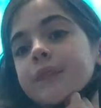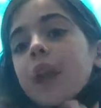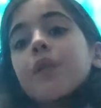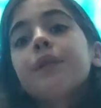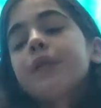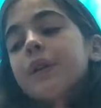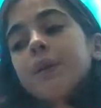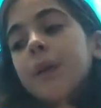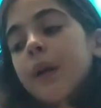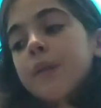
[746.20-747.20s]
I don't even know
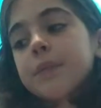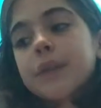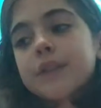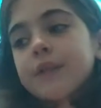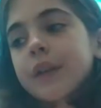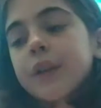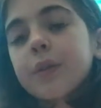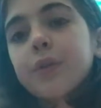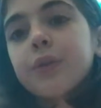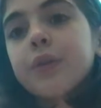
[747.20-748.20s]
the brand, but it's a regular
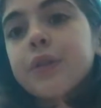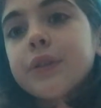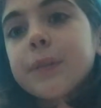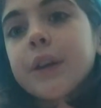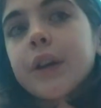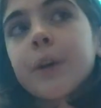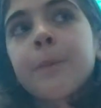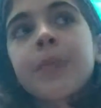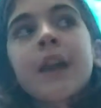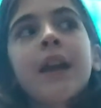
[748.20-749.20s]
Bluetooth speaker.
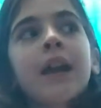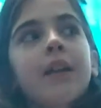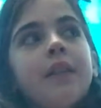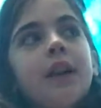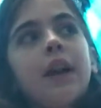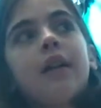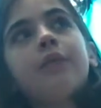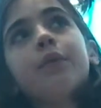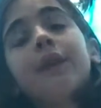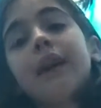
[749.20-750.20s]
And then I
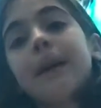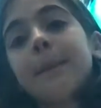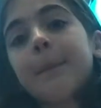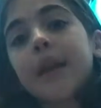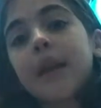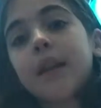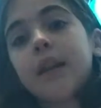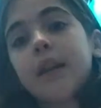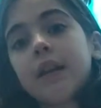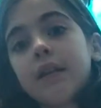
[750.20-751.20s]
have one that I
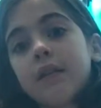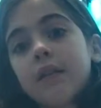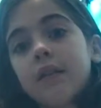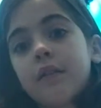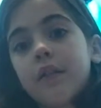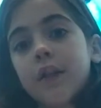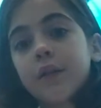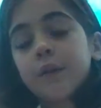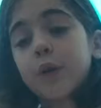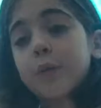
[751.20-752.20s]
made in the
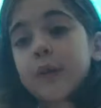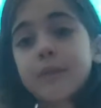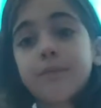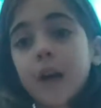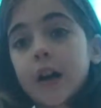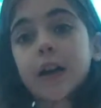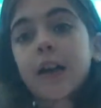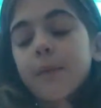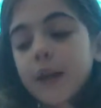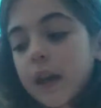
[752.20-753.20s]
other room, but I'm not
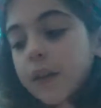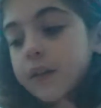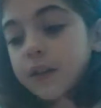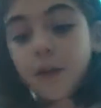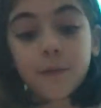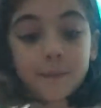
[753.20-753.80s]
getting up again, so.